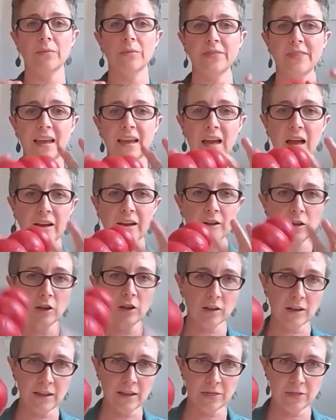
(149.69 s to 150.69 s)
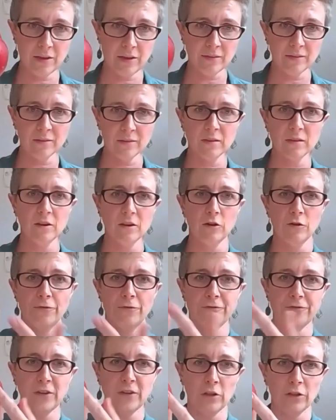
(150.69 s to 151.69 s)
They kind of look like this. You
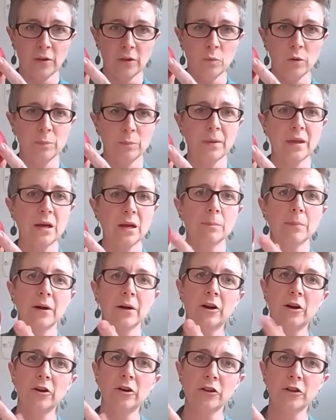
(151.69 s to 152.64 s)
fill them with peanut butter,